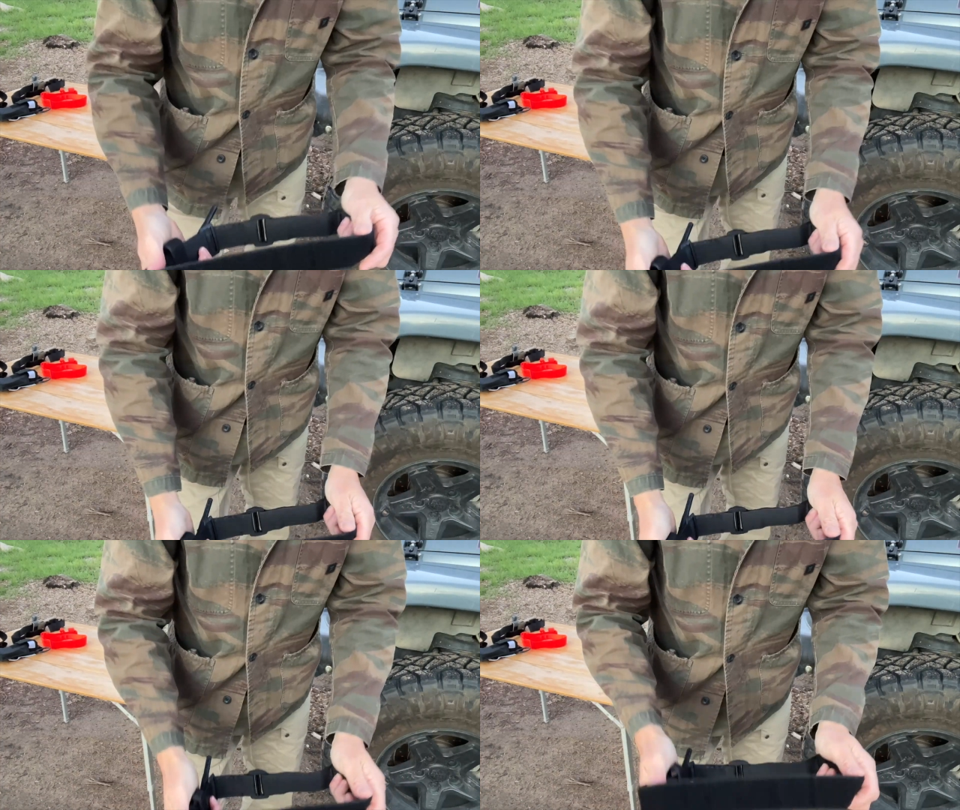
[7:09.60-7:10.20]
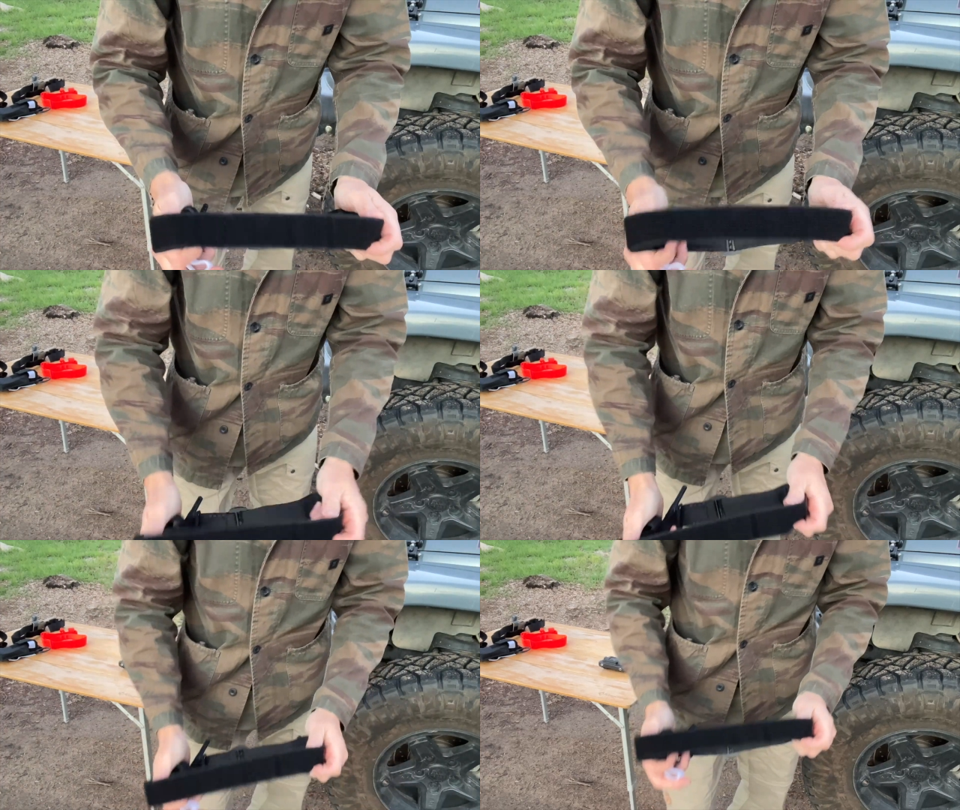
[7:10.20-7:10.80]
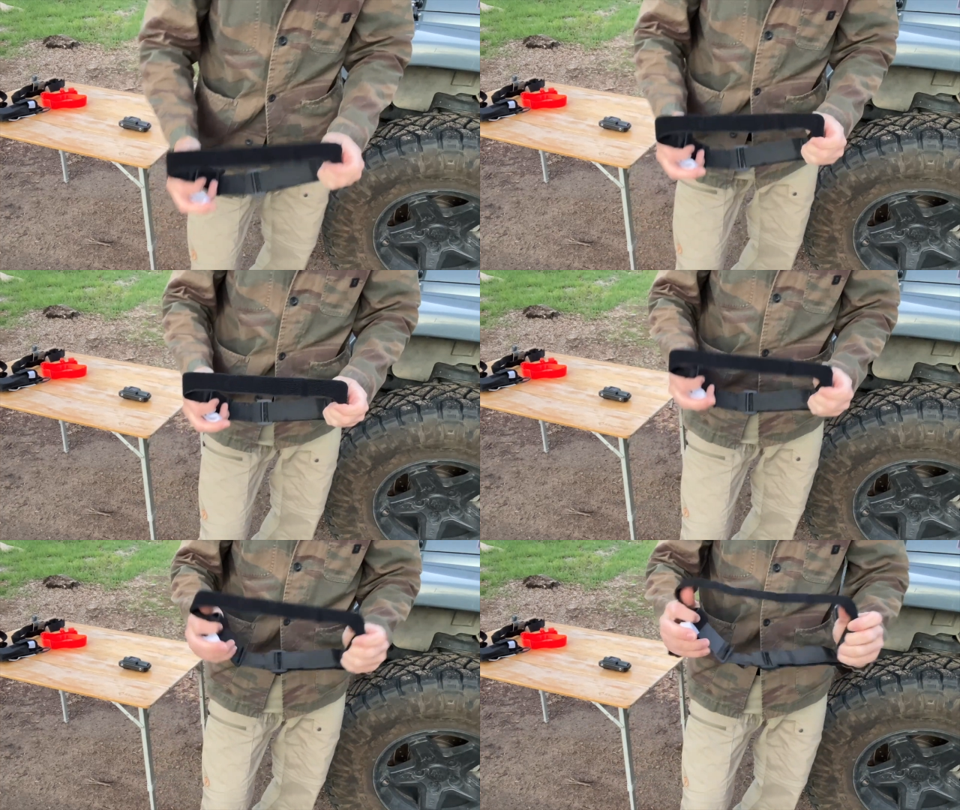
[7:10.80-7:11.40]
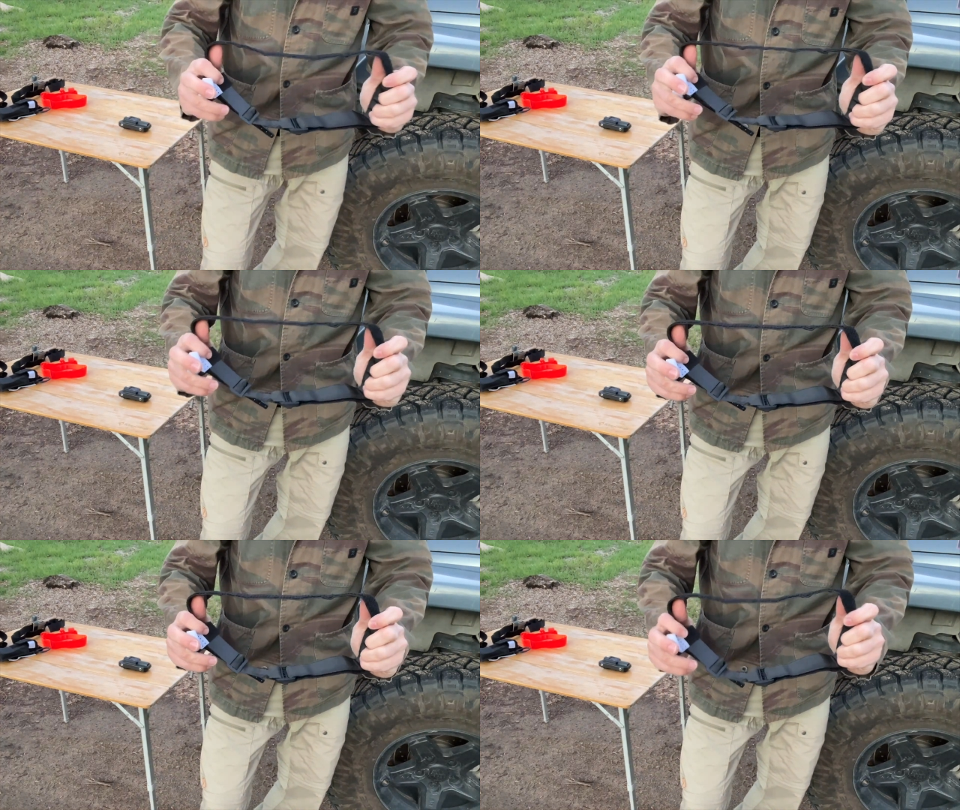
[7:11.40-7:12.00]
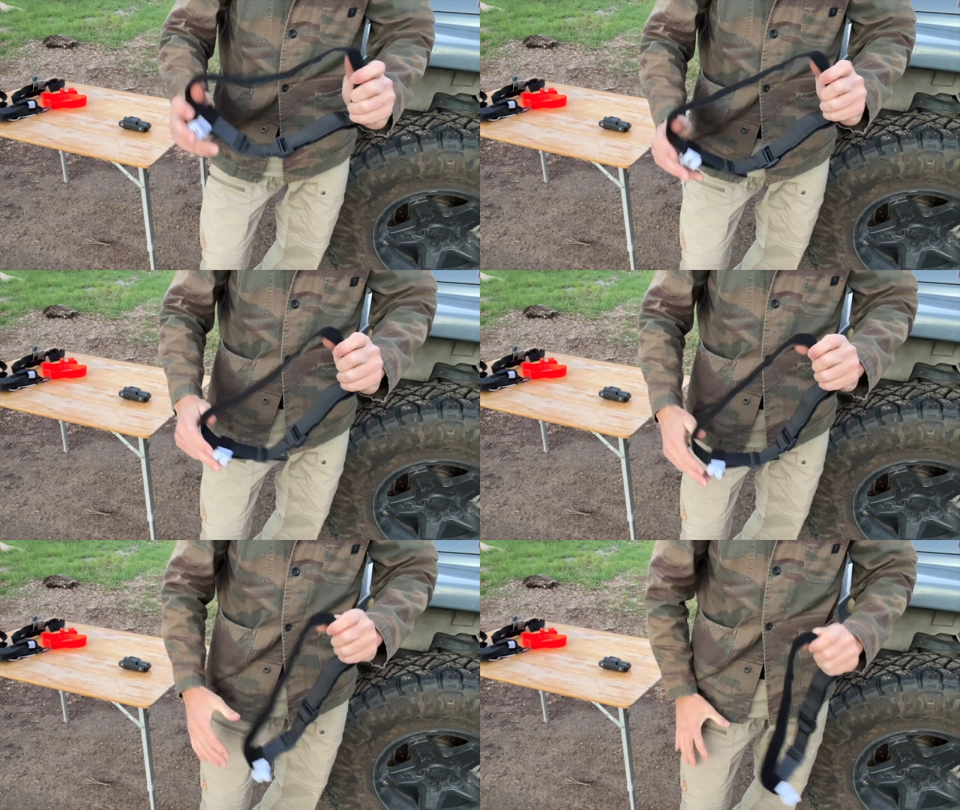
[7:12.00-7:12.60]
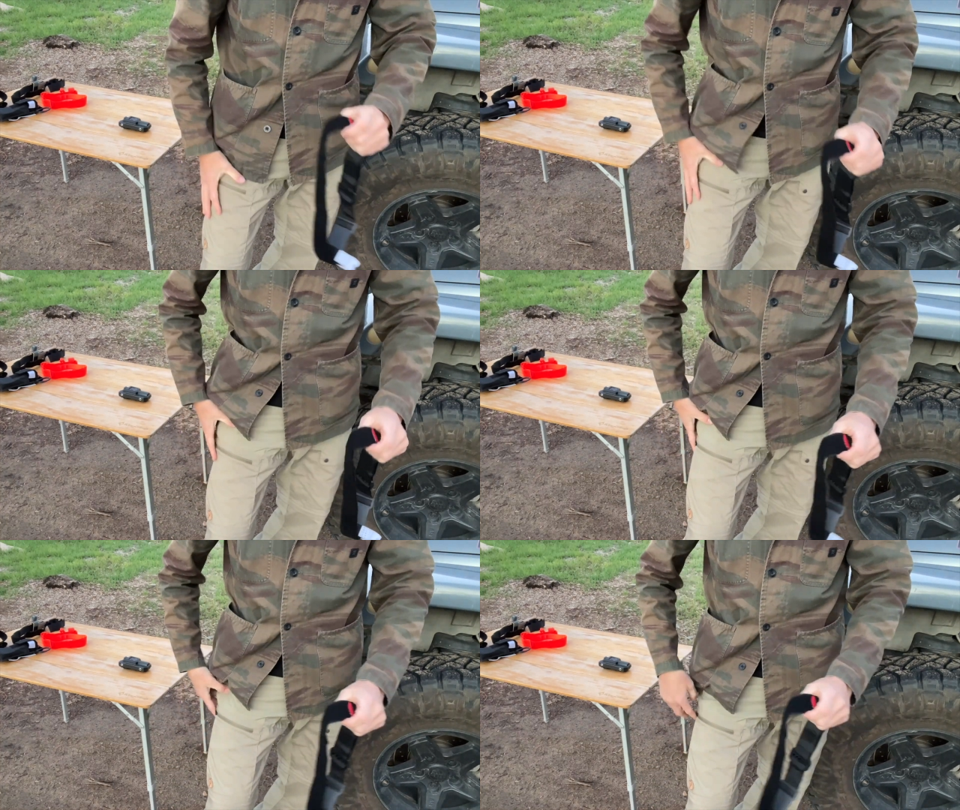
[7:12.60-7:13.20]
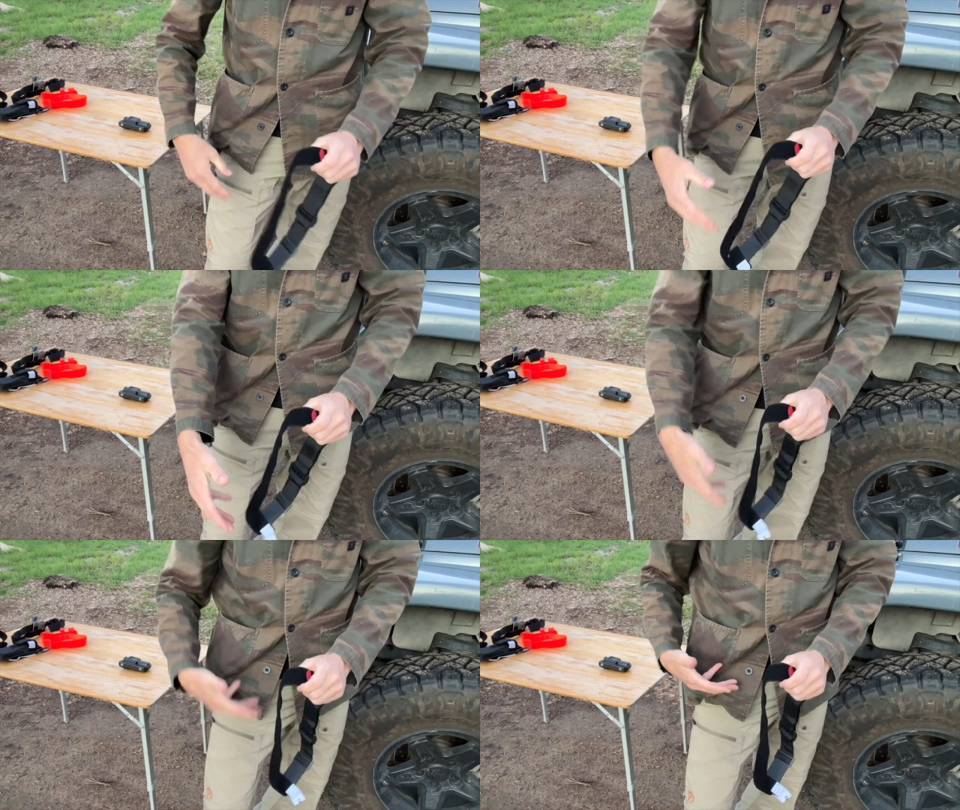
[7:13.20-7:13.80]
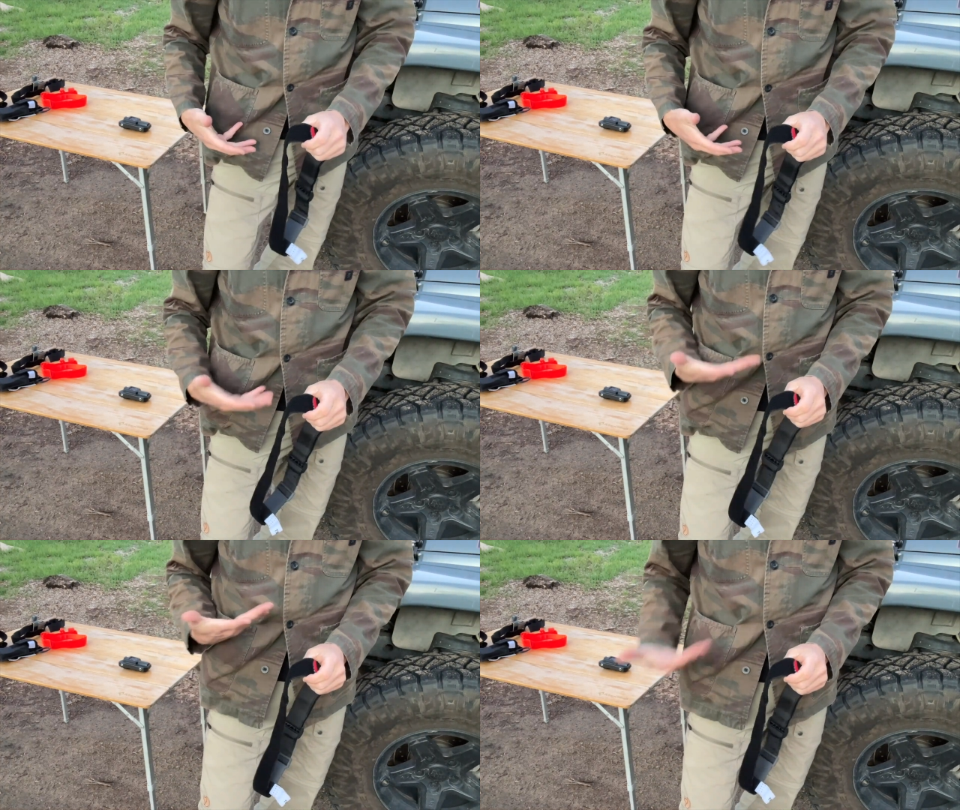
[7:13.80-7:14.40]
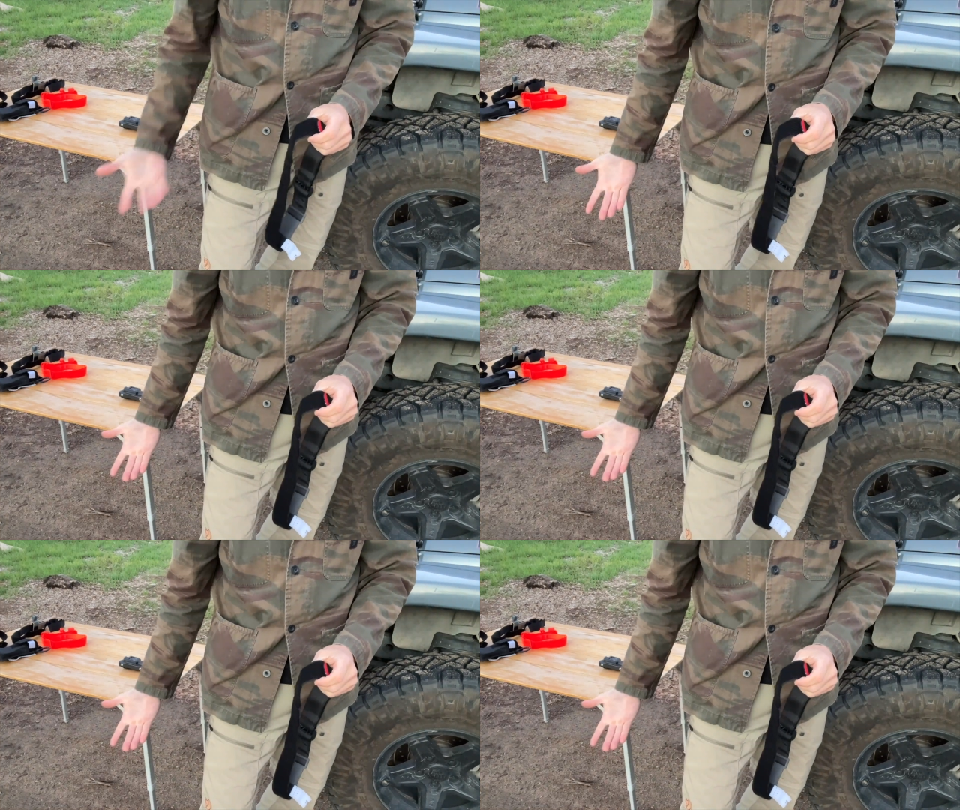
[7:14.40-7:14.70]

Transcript: No face is visible, so there are no lips to read.